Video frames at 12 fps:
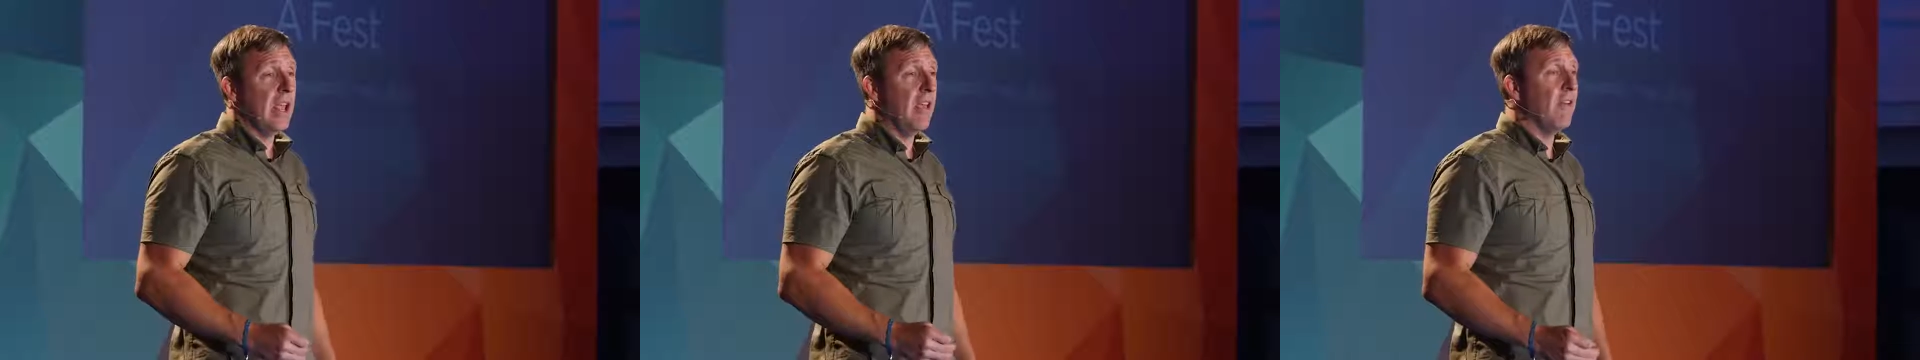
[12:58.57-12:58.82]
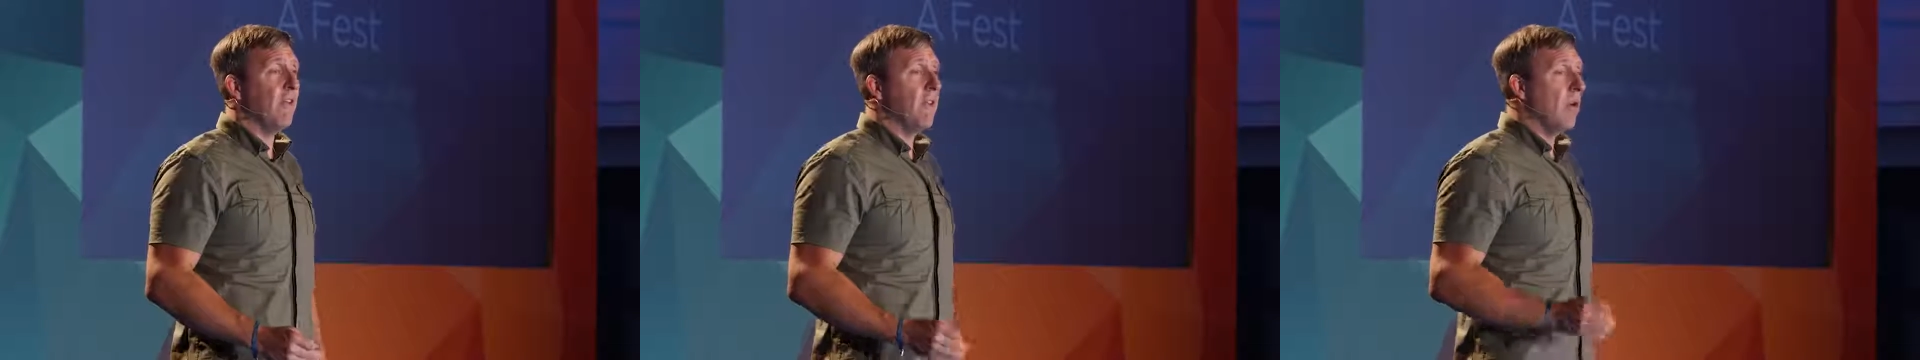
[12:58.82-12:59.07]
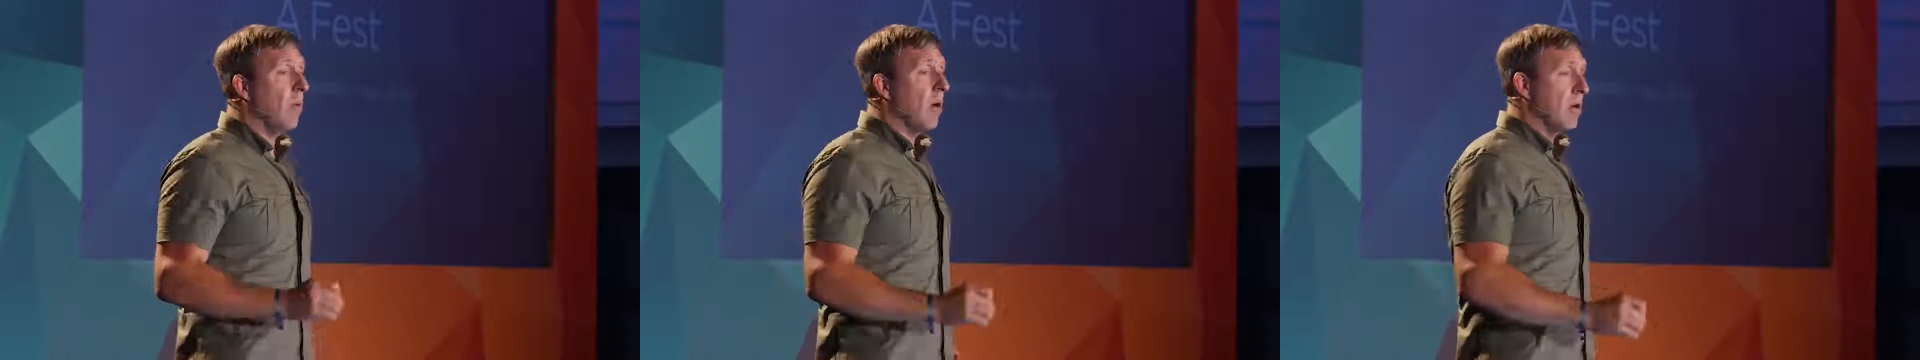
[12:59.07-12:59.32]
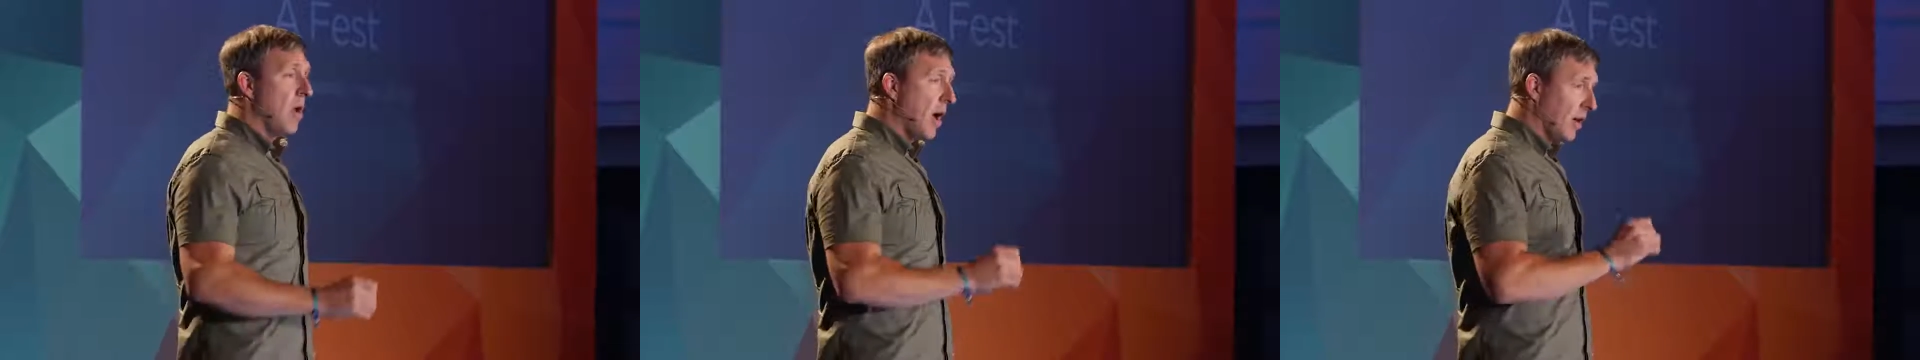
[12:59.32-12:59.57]
if you
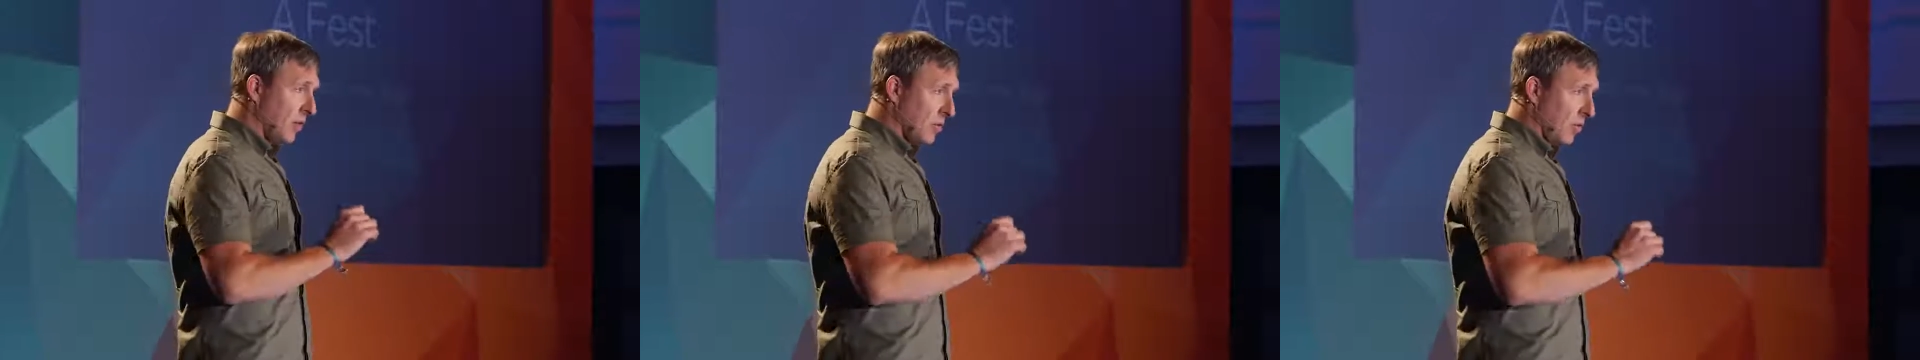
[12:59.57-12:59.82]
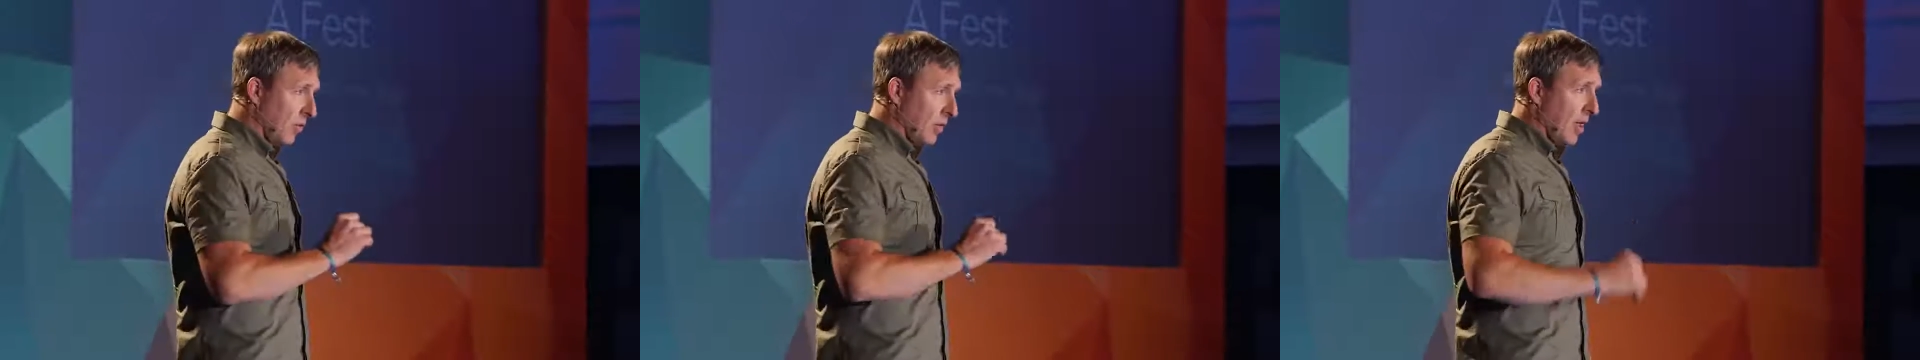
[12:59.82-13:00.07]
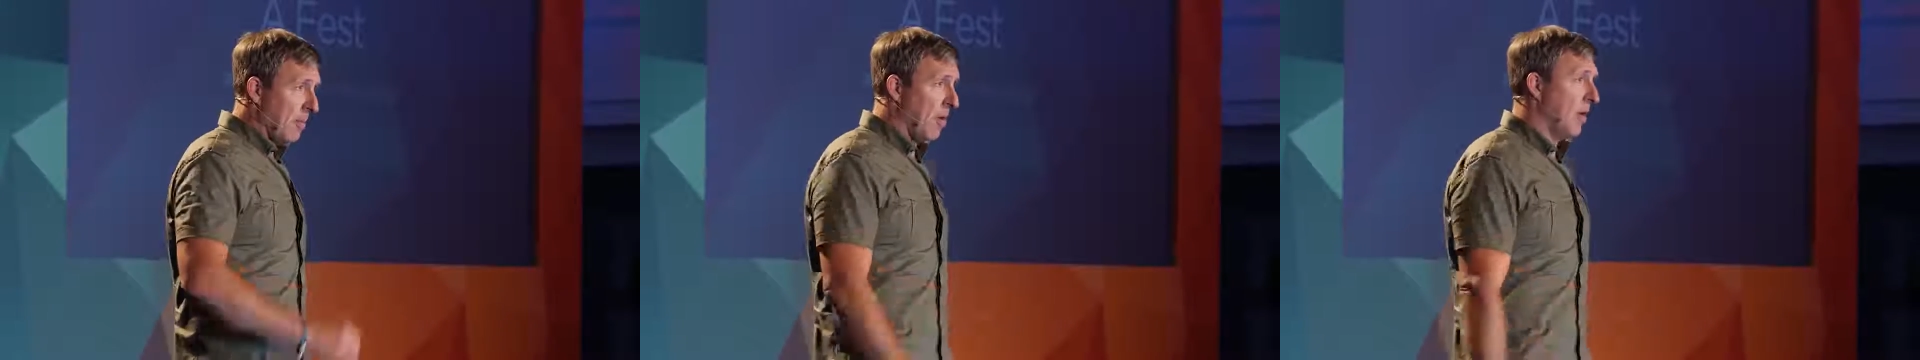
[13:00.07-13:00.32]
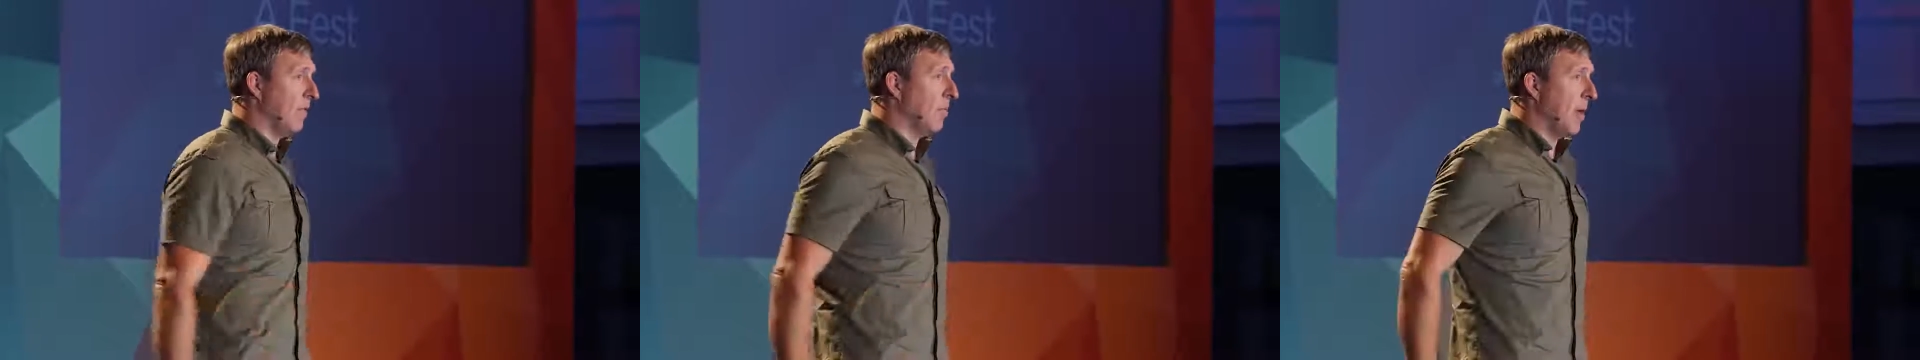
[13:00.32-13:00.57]
are not controlling that
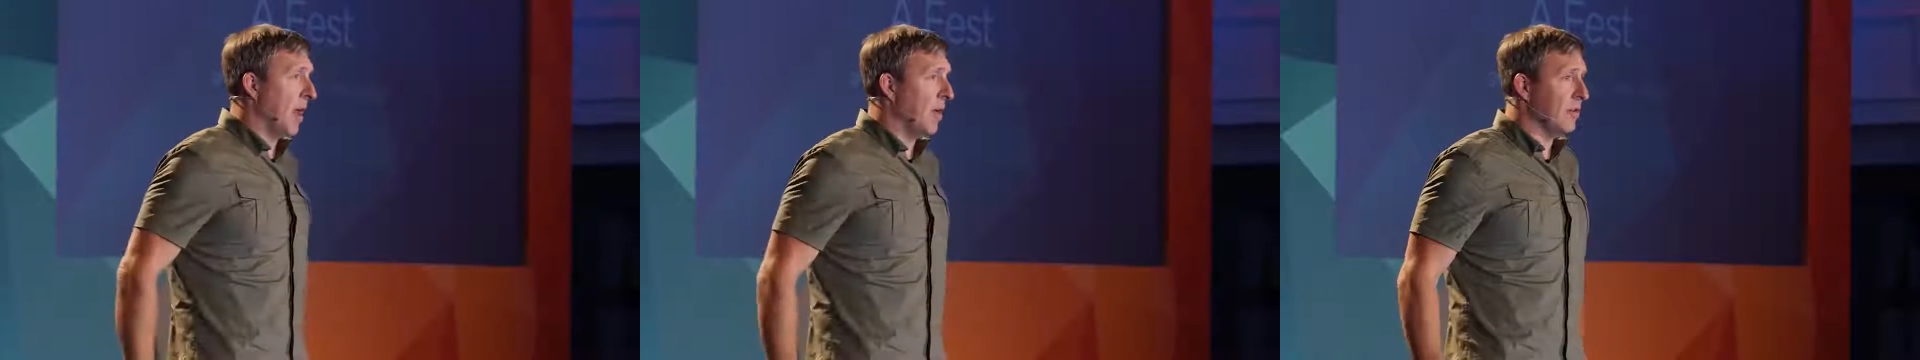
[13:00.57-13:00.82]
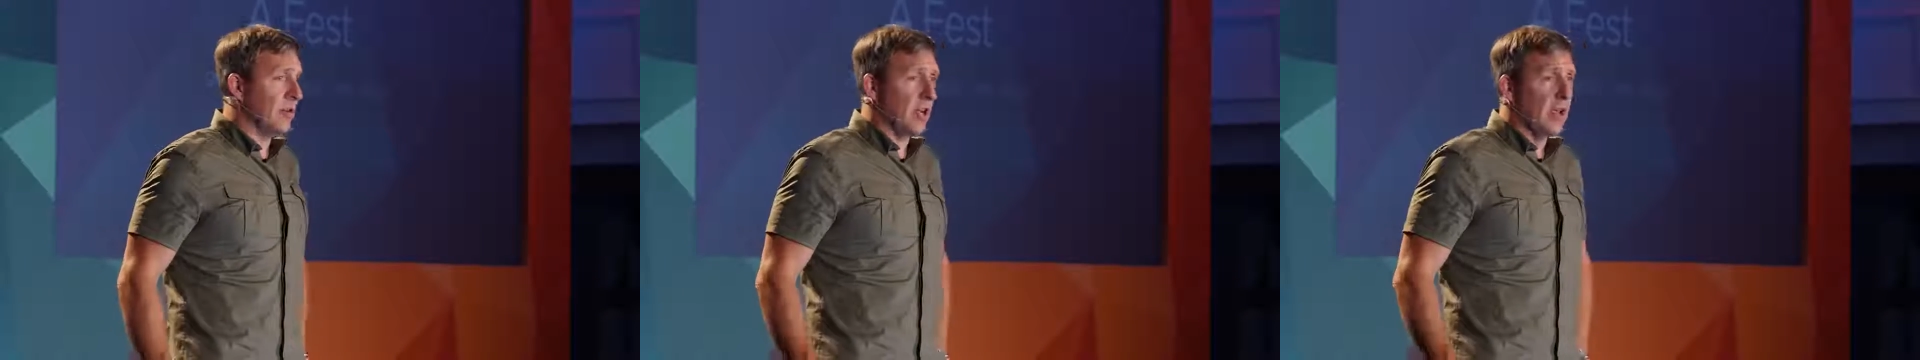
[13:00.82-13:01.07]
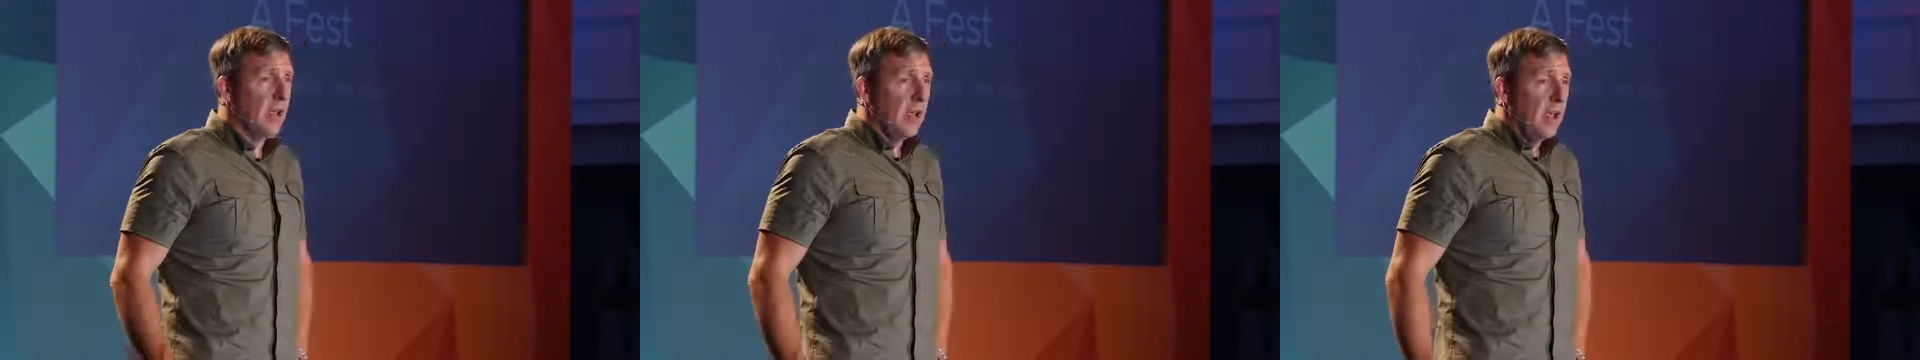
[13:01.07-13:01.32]
part of your biology.